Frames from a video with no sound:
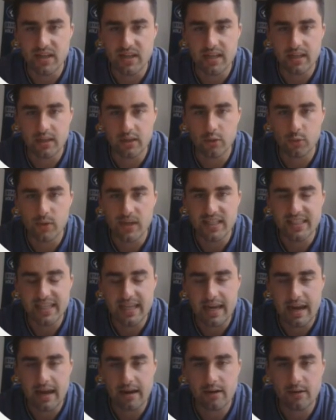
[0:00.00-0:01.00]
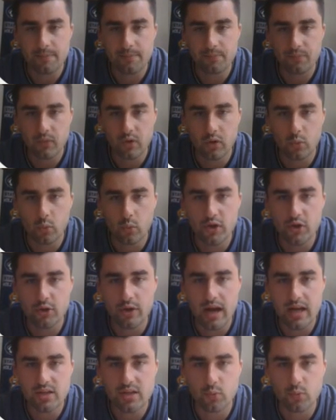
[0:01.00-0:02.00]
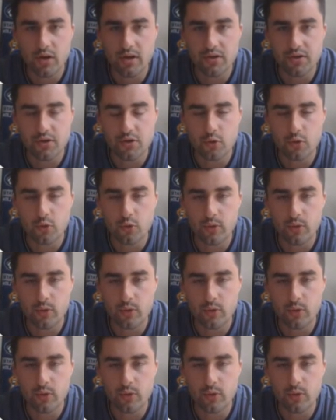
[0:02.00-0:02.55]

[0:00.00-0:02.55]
did in Louisiana. What you guys want to do